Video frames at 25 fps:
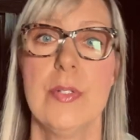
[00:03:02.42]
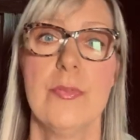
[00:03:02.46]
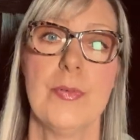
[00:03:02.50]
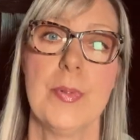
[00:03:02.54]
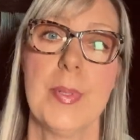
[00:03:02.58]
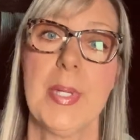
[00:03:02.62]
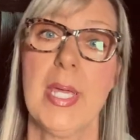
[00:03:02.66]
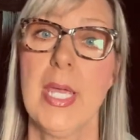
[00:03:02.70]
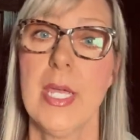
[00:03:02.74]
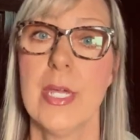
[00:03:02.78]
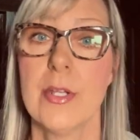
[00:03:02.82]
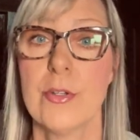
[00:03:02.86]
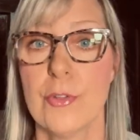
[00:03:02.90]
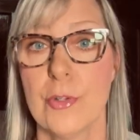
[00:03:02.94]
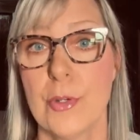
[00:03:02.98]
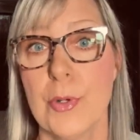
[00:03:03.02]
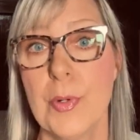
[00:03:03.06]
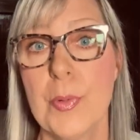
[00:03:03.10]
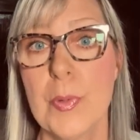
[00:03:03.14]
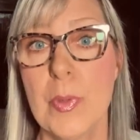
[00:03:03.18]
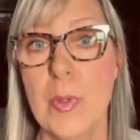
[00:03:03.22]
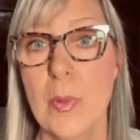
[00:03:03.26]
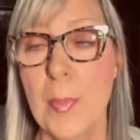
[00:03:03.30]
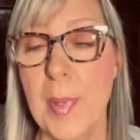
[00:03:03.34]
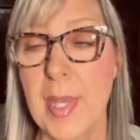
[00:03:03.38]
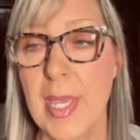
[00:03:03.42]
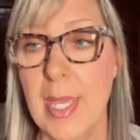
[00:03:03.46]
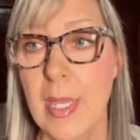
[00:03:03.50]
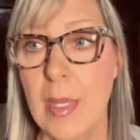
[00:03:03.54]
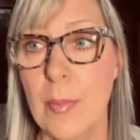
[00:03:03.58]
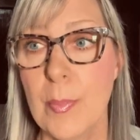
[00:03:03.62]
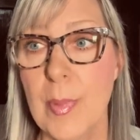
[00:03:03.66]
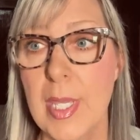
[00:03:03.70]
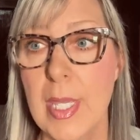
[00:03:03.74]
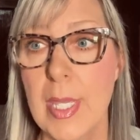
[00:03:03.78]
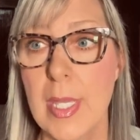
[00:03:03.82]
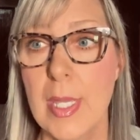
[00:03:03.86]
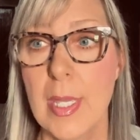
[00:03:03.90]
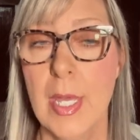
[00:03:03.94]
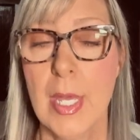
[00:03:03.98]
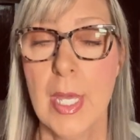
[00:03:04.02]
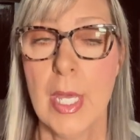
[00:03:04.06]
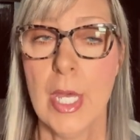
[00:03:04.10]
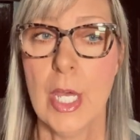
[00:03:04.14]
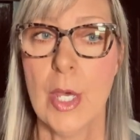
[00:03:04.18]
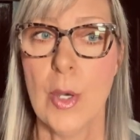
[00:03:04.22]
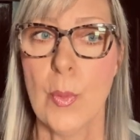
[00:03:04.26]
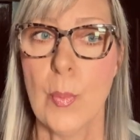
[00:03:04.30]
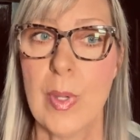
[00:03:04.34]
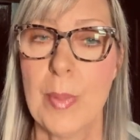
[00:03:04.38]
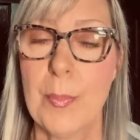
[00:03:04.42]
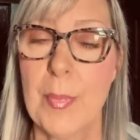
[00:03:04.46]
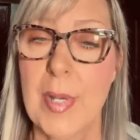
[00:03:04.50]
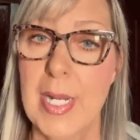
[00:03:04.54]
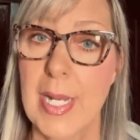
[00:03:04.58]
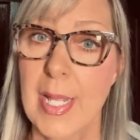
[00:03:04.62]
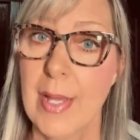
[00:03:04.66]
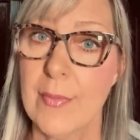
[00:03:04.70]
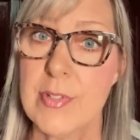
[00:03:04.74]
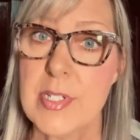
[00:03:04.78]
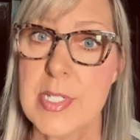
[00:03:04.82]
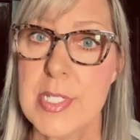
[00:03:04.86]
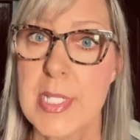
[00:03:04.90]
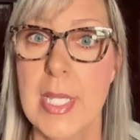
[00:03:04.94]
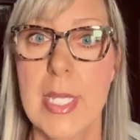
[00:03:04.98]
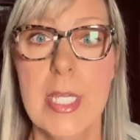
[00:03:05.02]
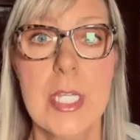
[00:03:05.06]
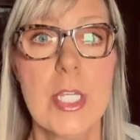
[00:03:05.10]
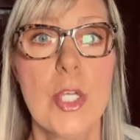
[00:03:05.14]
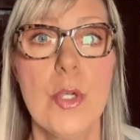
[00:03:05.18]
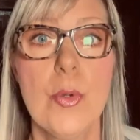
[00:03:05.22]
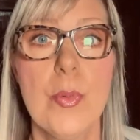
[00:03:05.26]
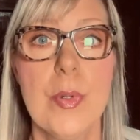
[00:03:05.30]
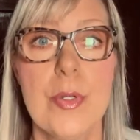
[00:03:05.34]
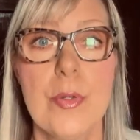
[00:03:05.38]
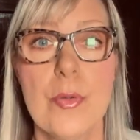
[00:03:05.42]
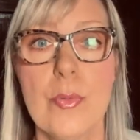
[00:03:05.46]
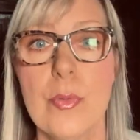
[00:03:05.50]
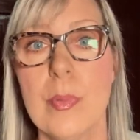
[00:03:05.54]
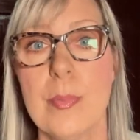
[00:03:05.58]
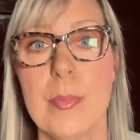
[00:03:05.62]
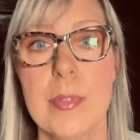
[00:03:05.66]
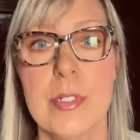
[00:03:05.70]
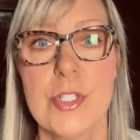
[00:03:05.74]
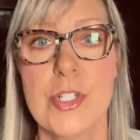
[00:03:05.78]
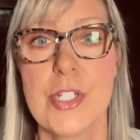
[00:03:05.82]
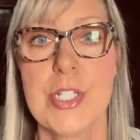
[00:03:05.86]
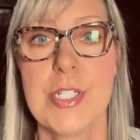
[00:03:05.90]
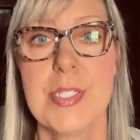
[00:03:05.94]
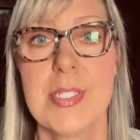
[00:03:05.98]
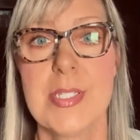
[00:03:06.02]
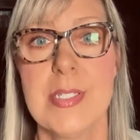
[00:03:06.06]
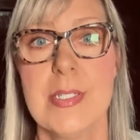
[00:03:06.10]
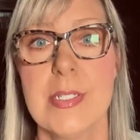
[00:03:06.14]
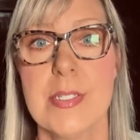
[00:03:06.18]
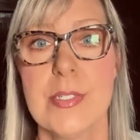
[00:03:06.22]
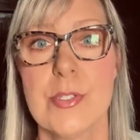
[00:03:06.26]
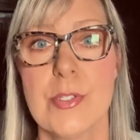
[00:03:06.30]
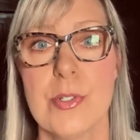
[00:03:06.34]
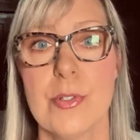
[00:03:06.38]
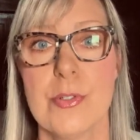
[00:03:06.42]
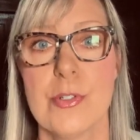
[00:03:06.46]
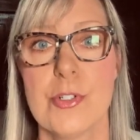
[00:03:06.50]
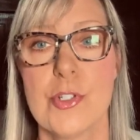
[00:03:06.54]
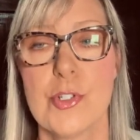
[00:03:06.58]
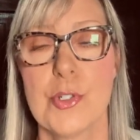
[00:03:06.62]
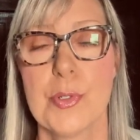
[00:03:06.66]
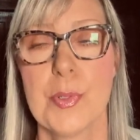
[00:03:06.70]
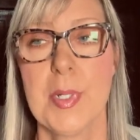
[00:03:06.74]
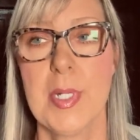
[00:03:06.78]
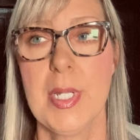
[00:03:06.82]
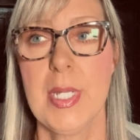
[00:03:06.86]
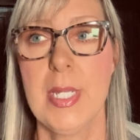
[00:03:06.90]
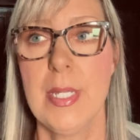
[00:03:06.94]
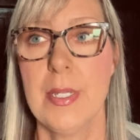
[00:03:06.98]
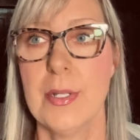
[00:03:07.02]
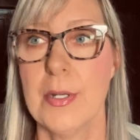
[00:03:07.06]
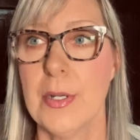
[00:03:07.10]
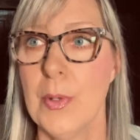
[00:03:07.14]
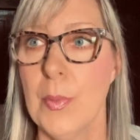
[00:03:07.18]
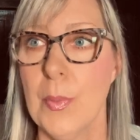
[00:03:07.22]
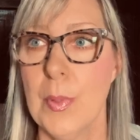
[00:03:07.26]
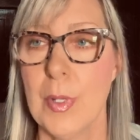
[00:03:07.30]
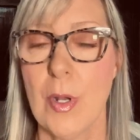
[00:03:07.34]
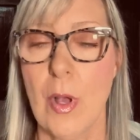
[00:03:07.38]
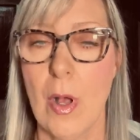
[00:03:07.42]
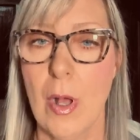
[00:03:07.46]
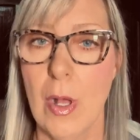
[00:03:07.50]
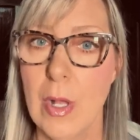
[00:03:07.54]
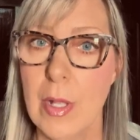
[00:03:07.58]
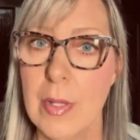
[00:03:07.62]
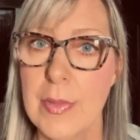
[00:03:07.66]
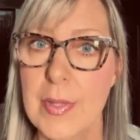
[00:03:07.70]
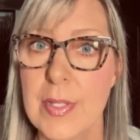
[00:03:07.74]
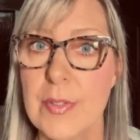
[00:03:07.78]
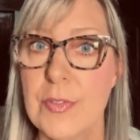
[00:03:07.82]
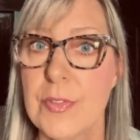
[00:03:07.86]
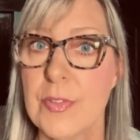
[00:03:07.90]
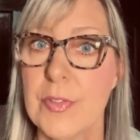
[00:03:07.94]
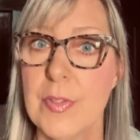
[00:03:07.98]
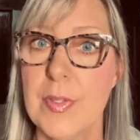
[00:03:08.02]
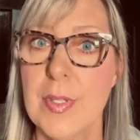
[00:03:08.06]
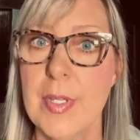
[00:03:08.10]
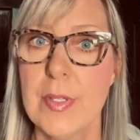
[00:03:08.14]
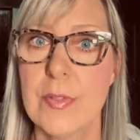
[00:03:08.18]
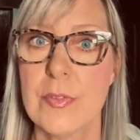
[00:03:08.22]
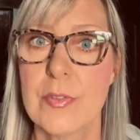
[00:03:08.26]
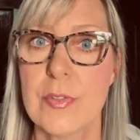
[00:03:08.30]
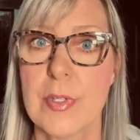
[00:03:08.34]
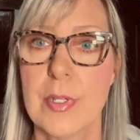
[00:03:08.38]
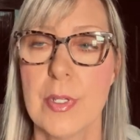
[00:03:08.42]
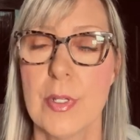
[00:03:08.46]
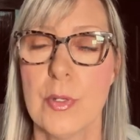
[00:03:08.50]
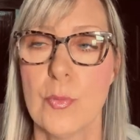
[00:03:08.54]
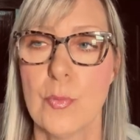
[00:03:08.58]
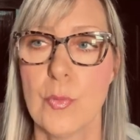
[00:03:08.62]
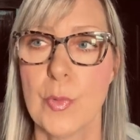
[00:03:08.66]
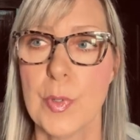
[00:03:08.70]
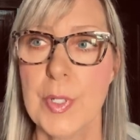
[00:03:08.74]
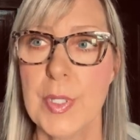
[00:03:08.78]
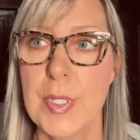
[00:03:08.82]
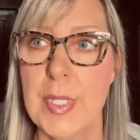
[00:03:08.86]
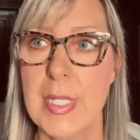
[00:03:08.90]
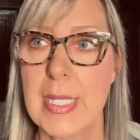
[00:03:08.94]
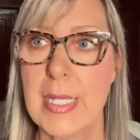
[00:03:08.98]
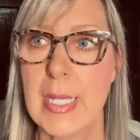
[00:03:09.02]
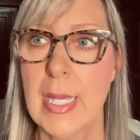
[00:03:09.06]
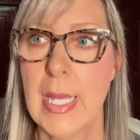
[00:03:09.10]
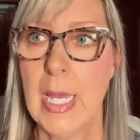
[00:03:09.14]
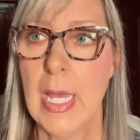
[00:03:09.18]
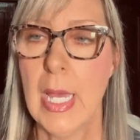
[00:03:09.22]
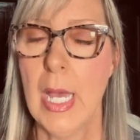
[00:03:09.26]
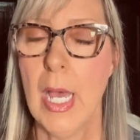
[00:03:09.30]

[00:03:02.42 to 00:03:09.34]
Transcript: If we can't turn the baby, we might have to take you into emergency surgery, and all these things can really